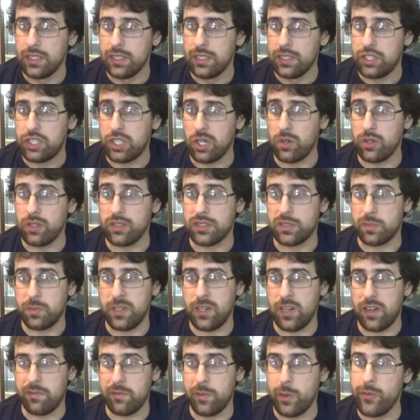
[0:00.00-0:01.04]
shonen
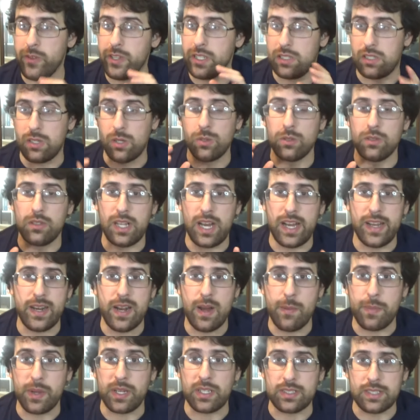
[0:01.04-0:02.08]
spin-off movies don't line
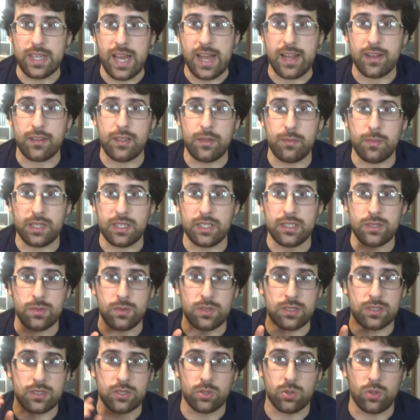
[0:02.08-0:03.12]
up exactly, but this
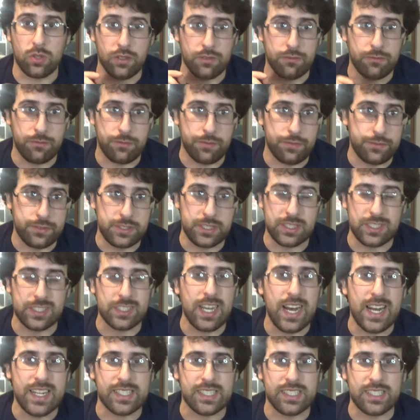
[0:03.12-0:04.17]
one sort of
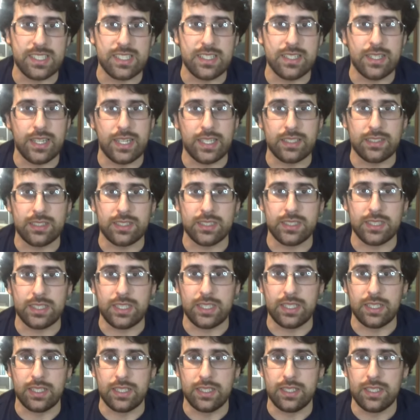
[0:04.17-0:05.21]
slots in
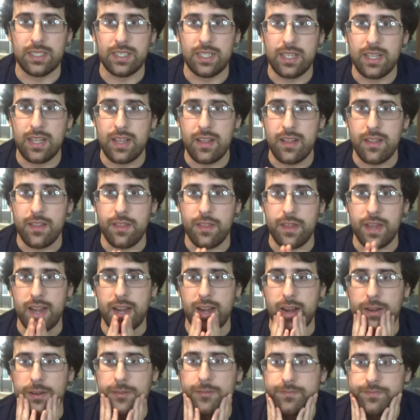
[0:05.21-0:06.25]
nicely
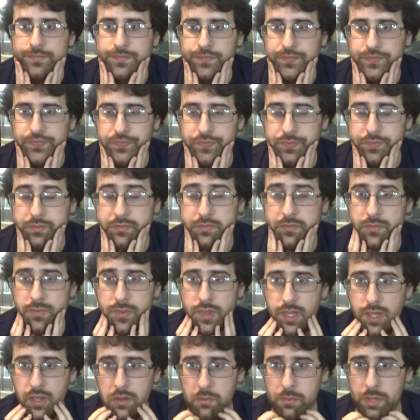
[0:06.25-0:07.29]
there.
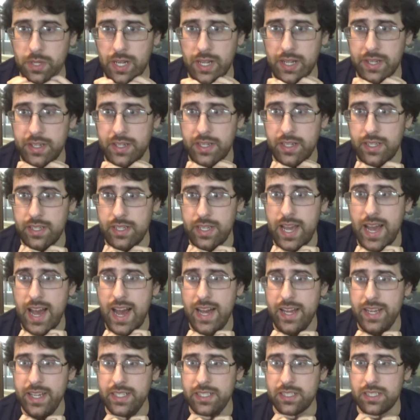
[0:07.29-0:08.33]
But
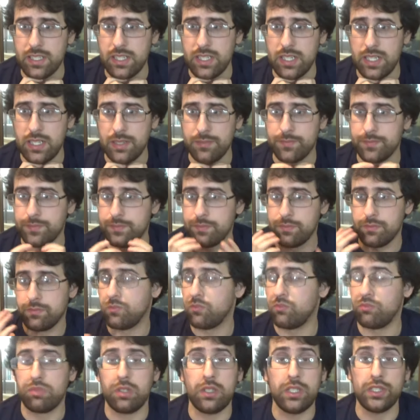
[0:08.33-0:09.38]
yeah, it's a
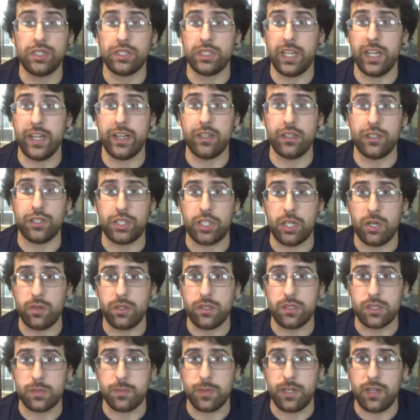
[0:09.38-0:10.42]
pretty standard
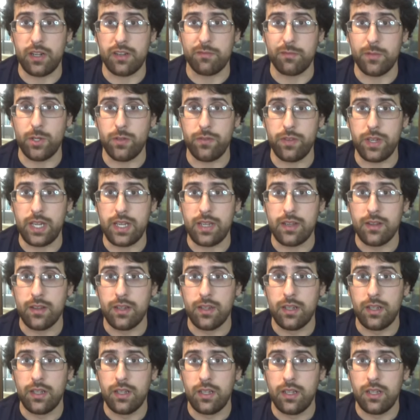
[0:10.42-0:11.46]
shonen spin-off movie.
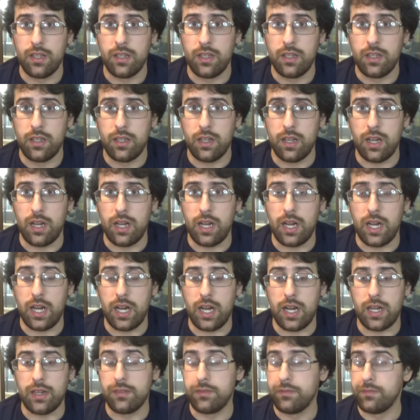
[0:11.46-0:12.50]

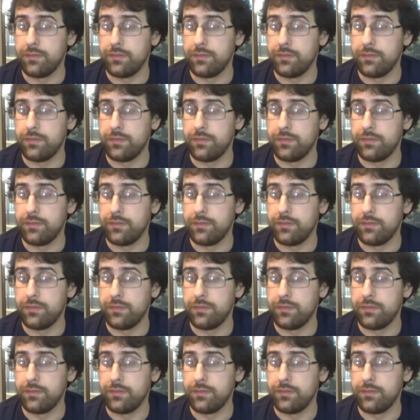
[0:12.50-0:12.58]
Uh,